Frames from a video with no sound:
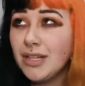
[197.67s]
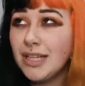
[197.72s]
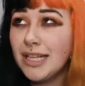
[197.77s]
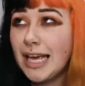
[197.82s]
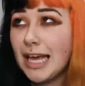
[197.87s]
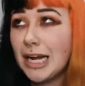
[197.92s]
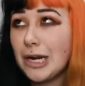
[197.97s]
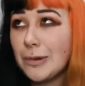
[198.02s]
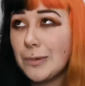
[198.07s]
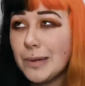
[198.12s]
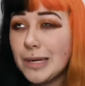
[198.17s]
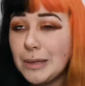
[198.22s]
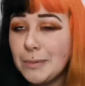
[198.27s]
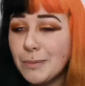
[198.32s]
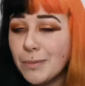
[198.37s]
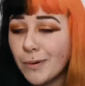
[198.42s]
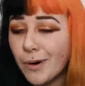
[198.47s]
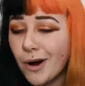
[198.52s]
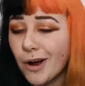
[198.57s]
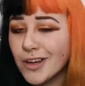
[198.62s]
yellowy,
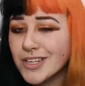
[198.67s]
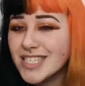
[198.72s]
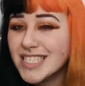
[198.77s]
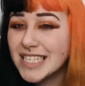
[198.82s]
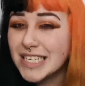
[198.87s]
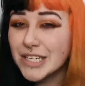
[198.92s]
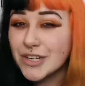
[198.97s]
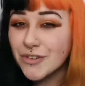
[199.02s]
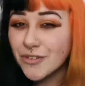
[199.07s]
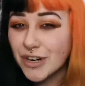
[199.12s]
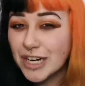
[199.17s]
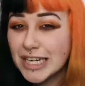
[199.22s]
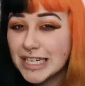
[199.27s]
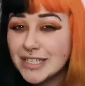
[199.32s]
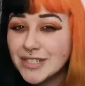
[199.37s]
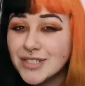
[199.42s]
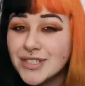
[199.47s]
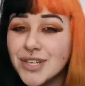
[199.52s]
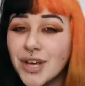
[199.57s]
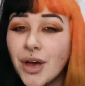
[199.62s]
brassy
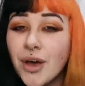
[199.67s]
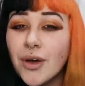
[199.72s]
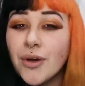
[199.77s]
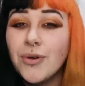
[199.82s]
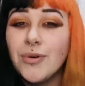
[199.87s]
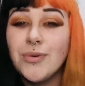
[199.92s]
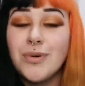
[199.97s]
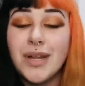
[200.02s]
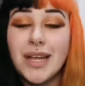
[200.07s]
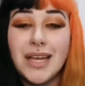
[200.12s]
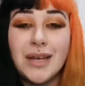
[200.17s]
green tone.